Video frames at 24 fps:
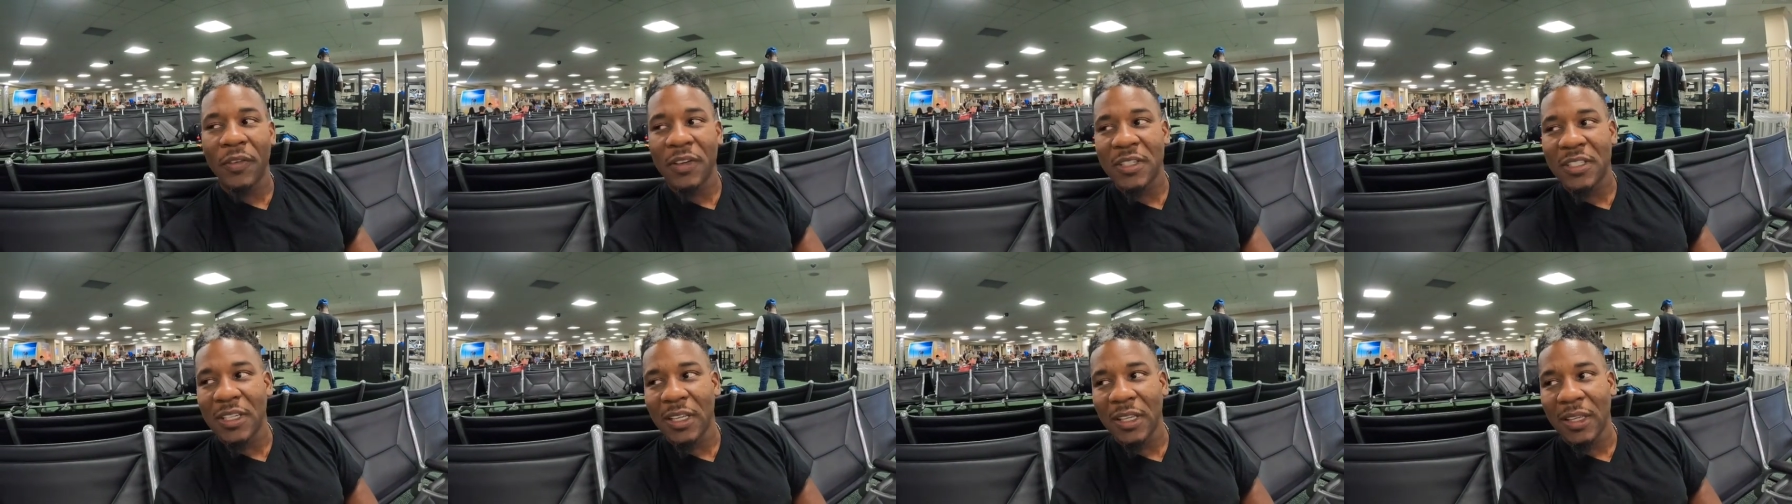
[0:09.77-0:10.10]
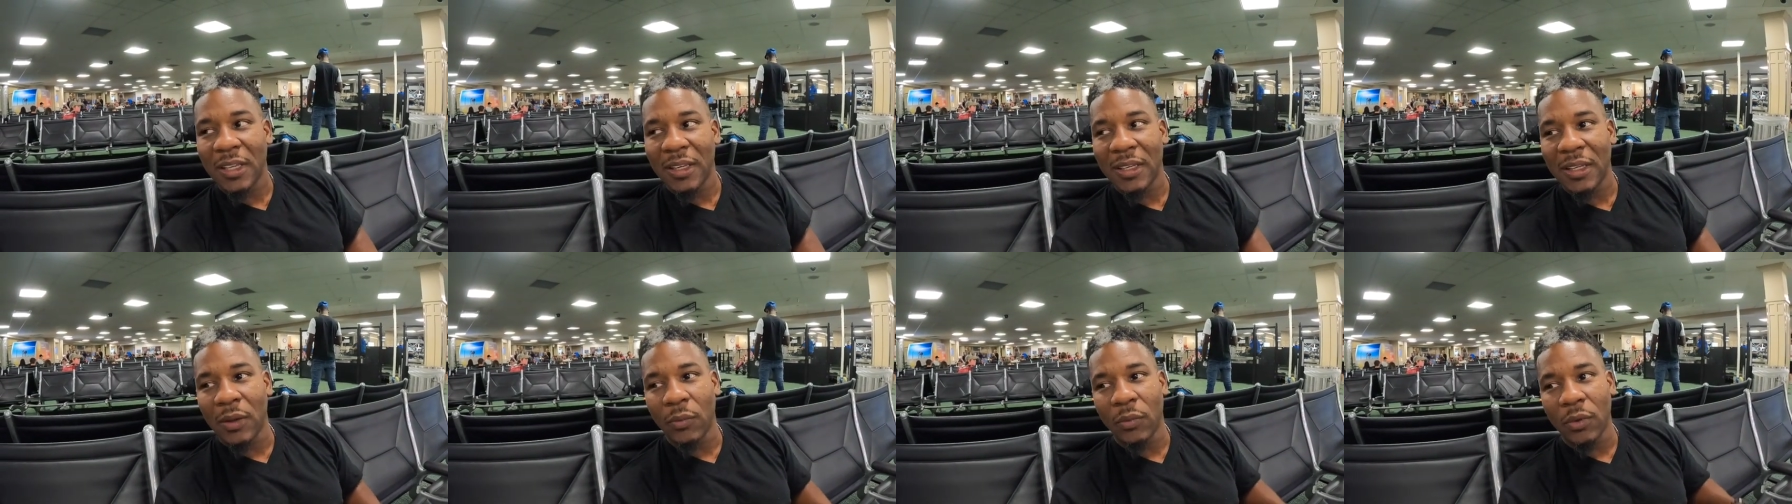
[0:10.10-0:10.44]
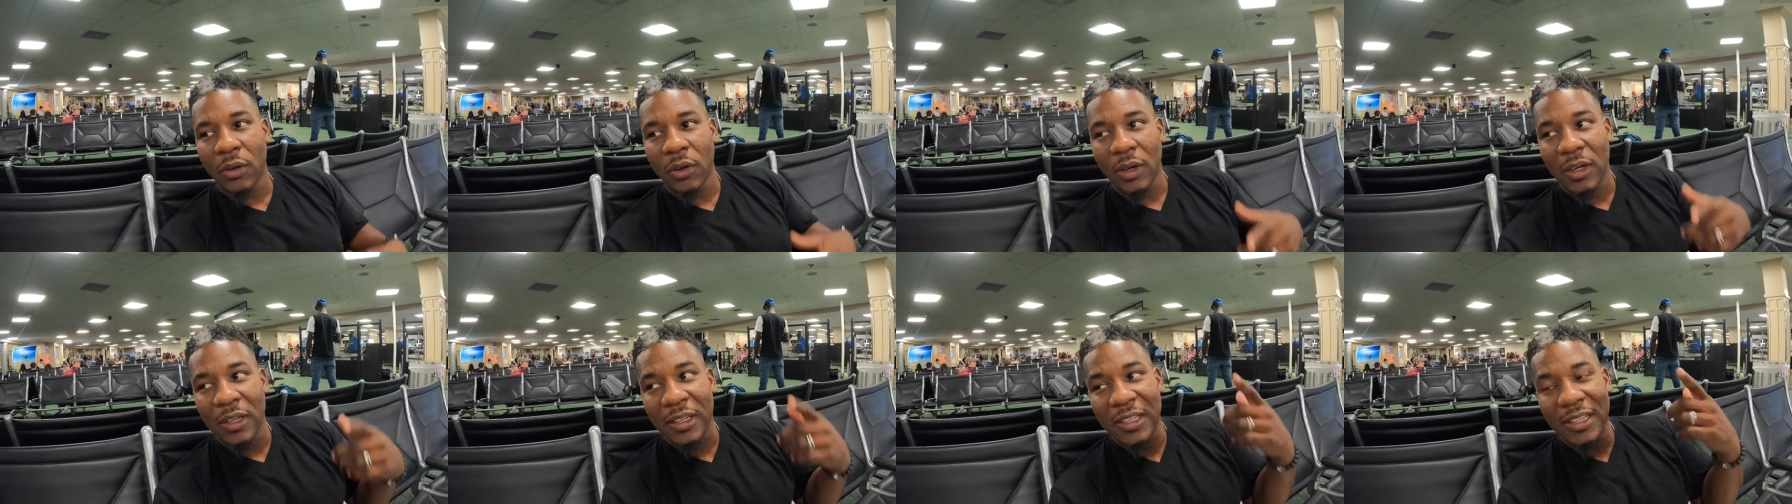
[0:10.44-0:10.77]
Virginia, then
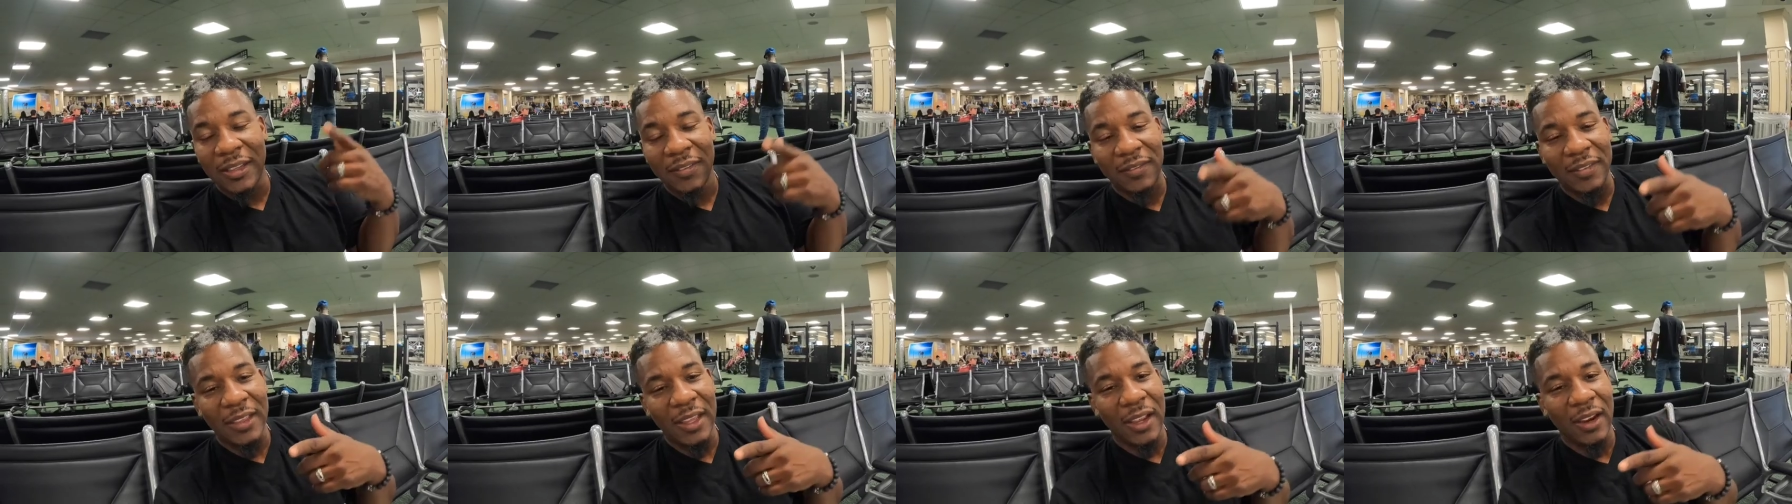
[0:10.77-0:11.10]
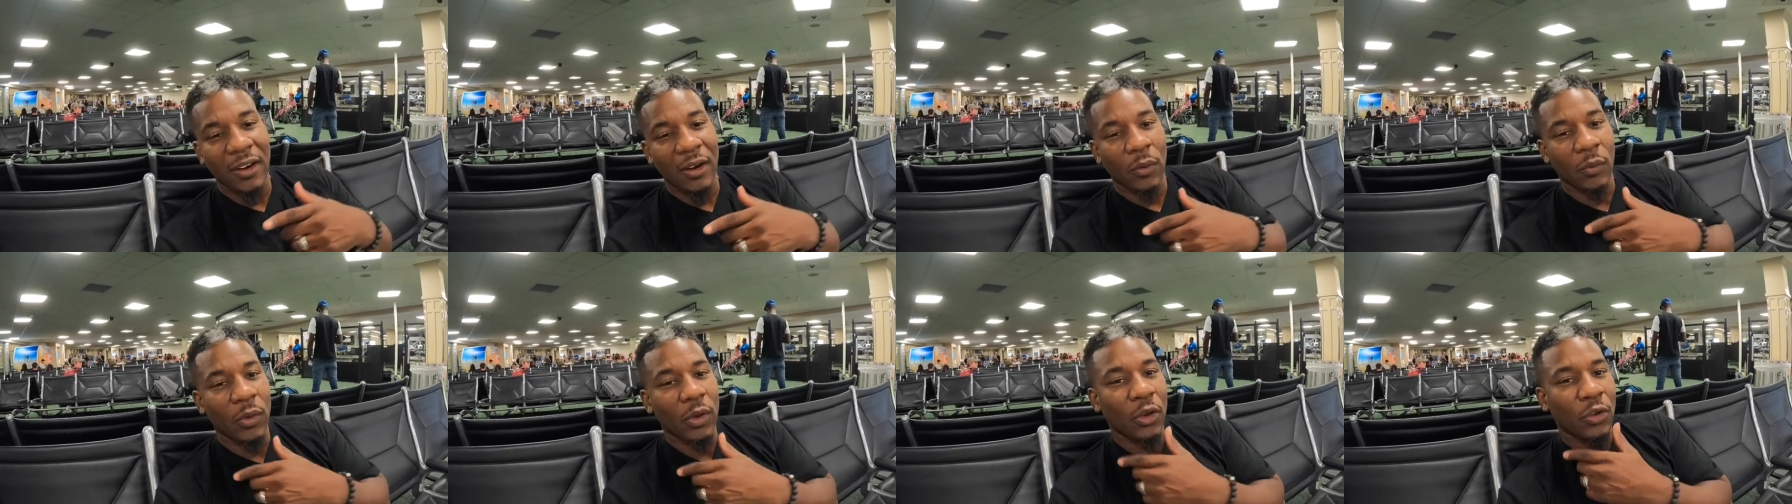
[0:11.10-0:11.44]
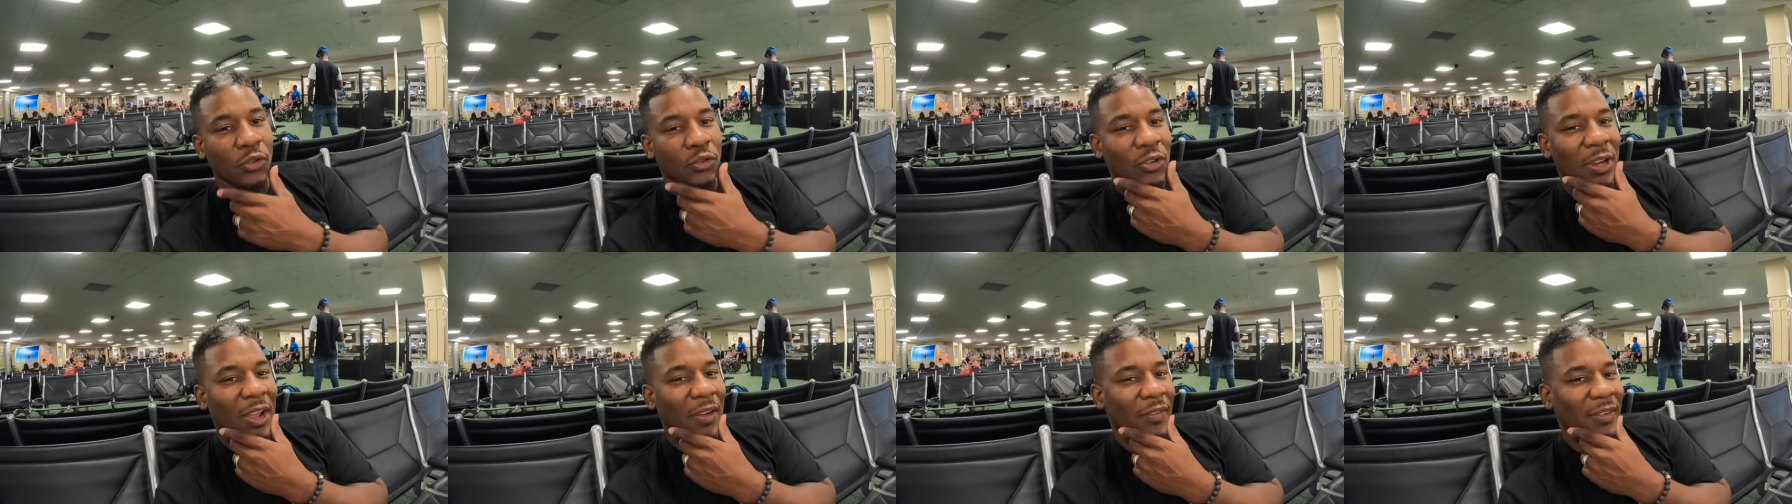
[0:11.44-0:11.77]
we're gonna leave there and we're
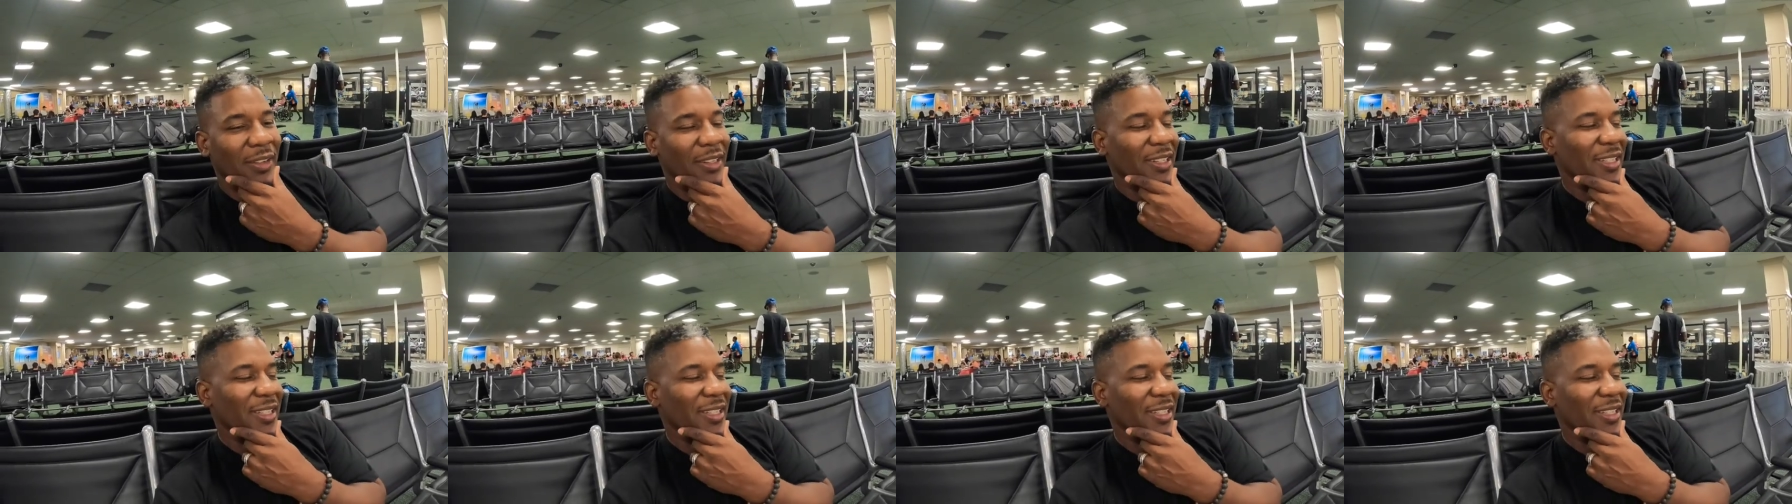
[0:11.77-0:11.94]
gonna travel